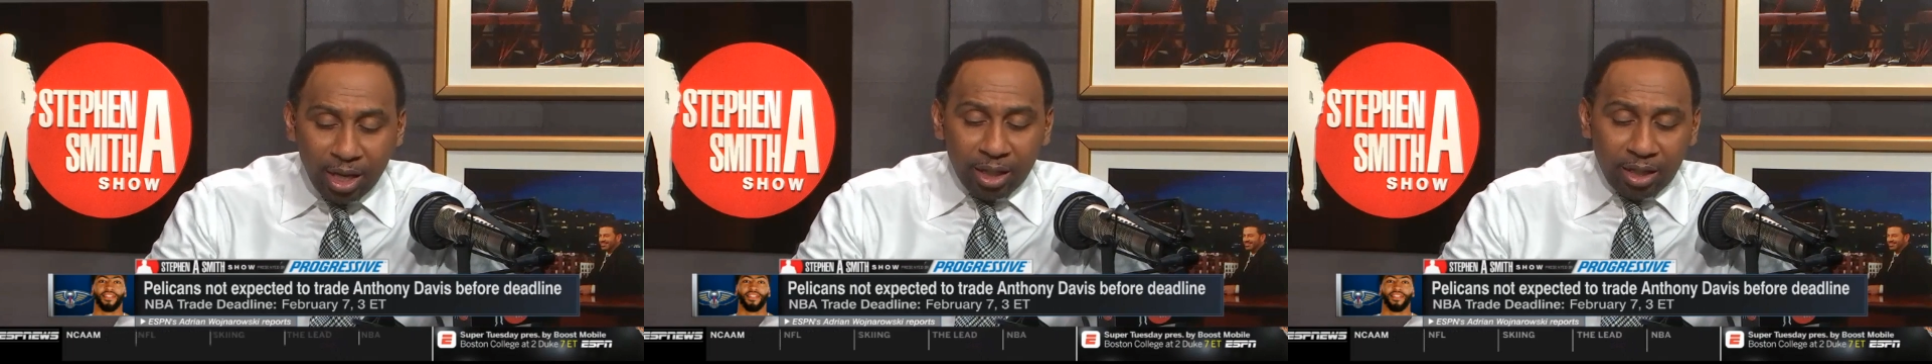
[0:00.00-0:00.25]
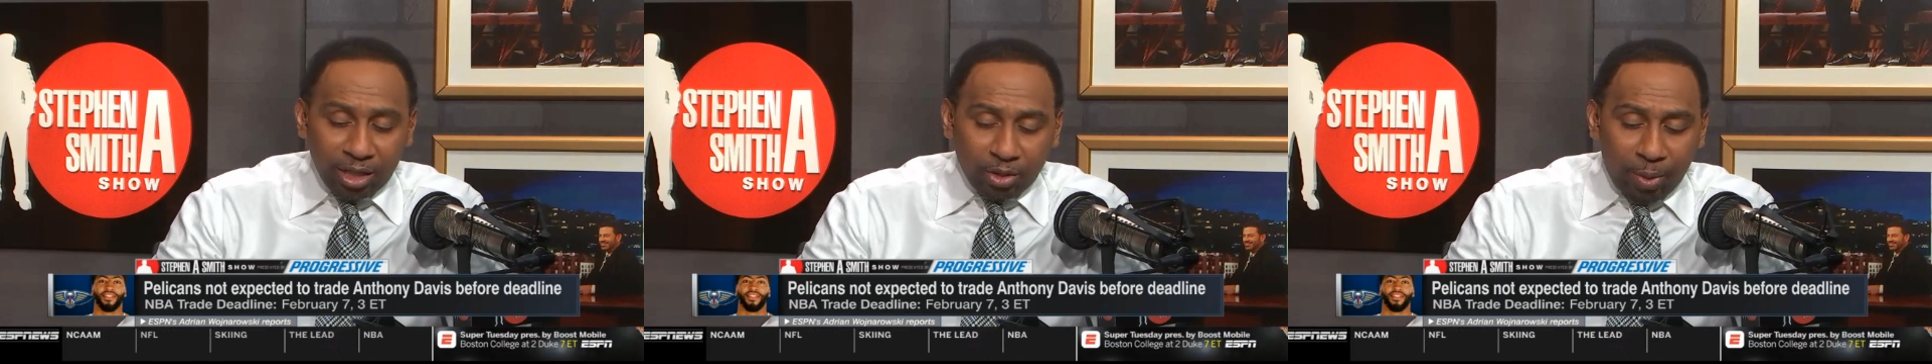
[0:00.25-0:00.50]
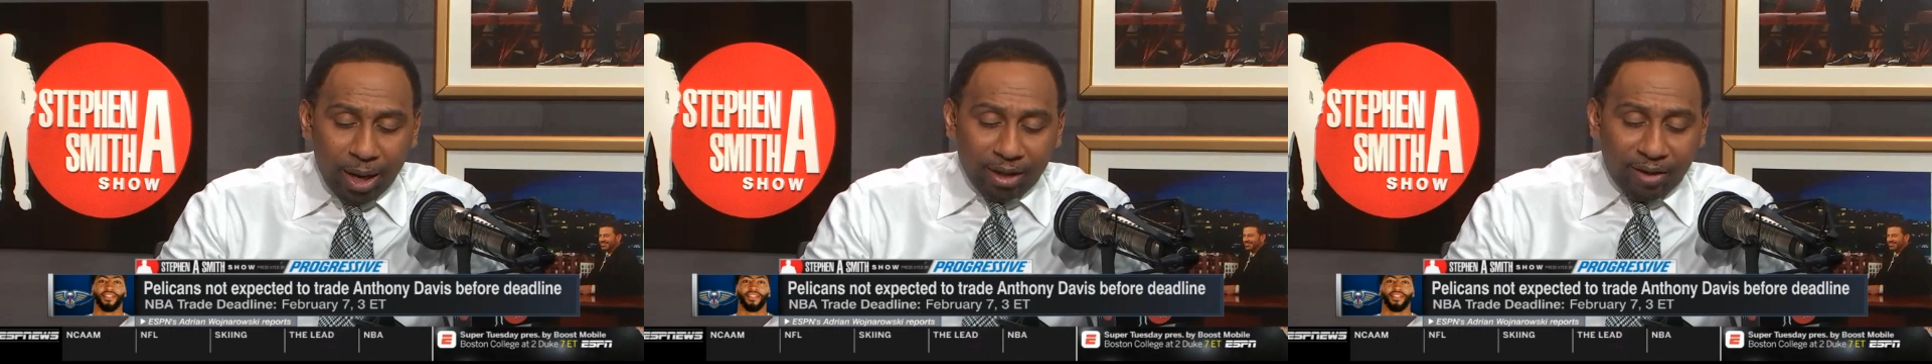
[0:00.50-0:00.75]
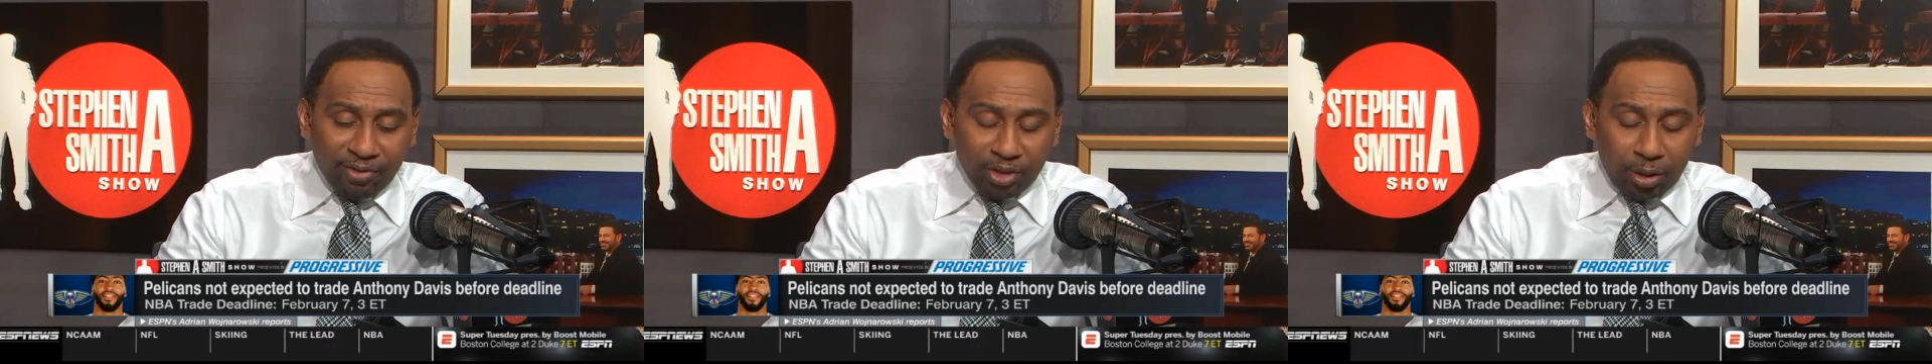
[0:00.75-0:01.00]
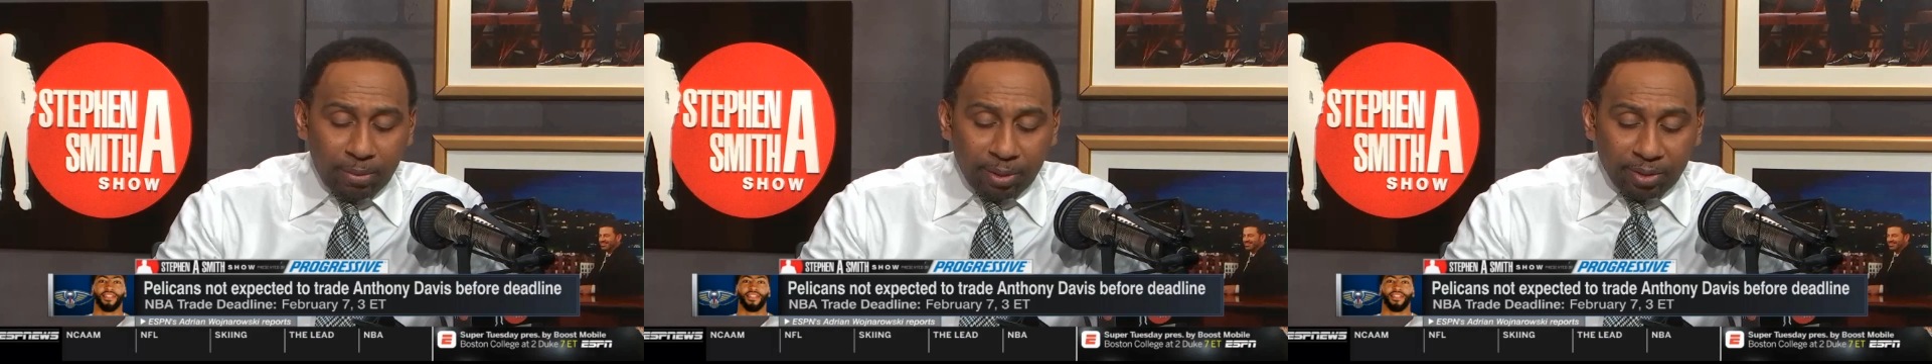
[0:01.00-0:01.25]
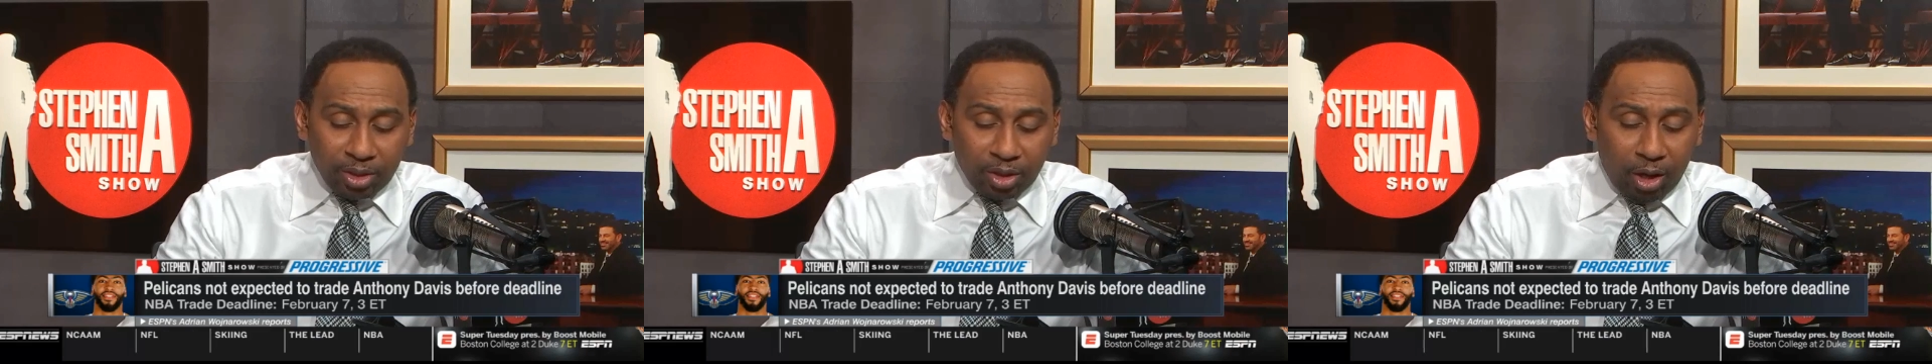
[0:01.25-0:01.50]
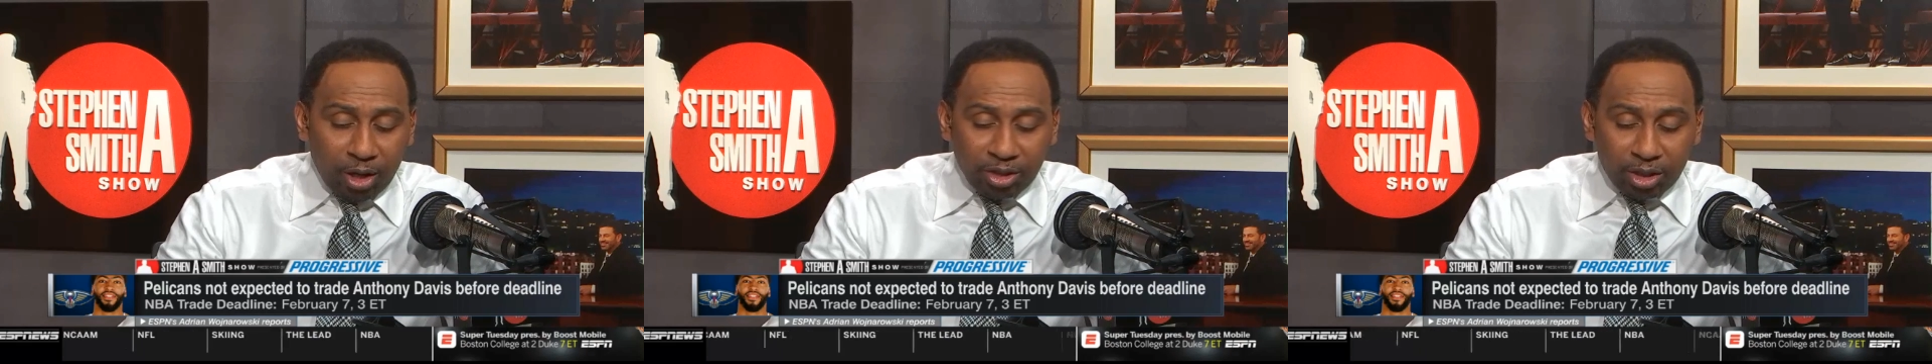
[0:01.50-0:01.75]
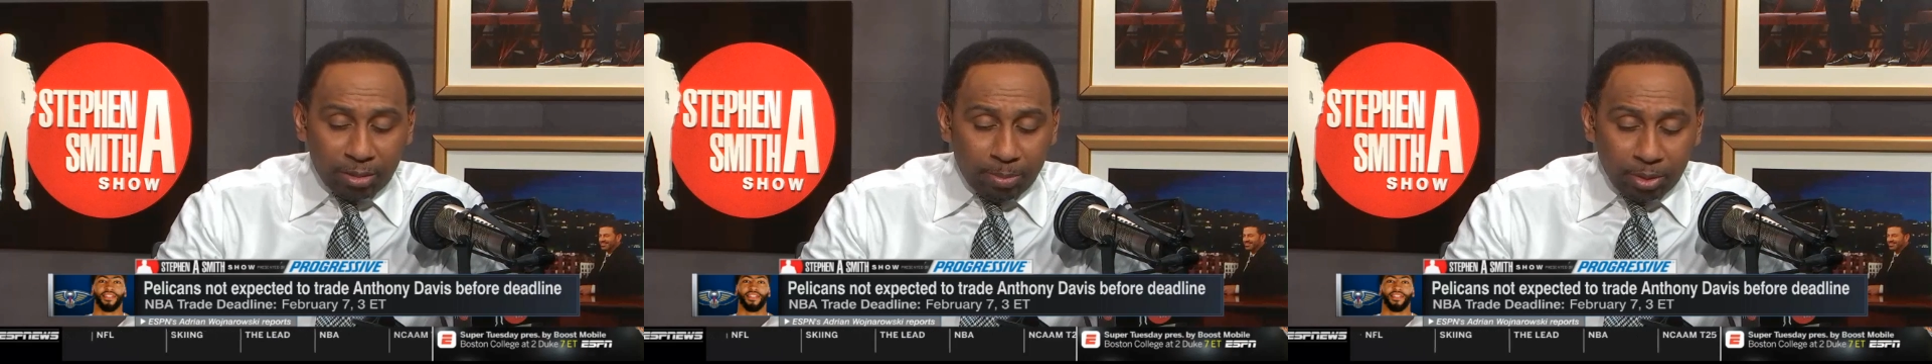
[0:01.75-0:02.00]
Nationwide coverage on America's
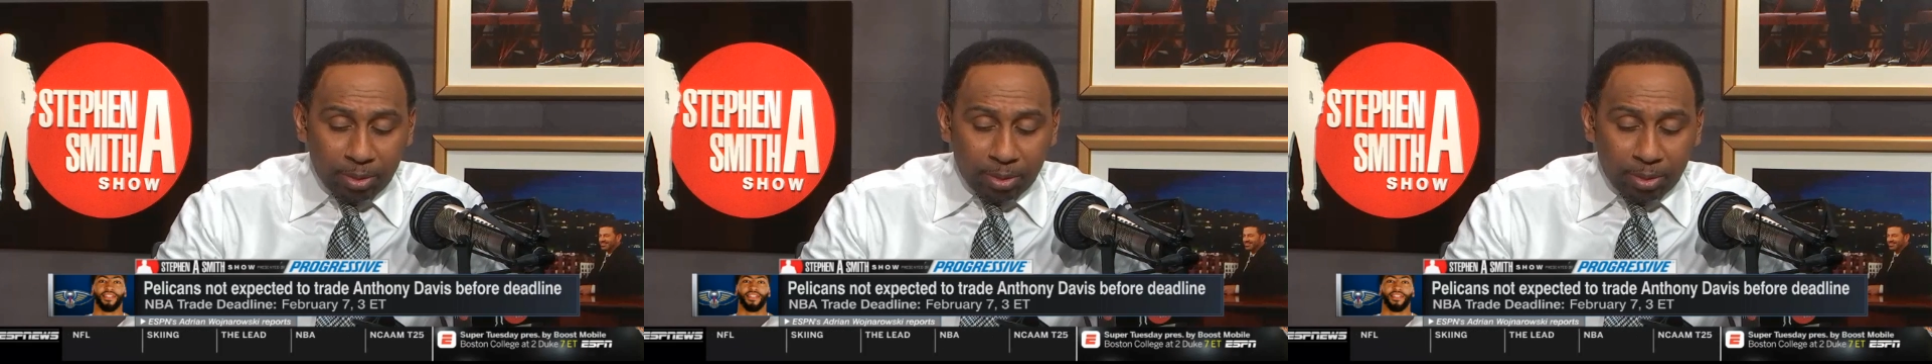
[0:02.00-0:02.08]
largest and most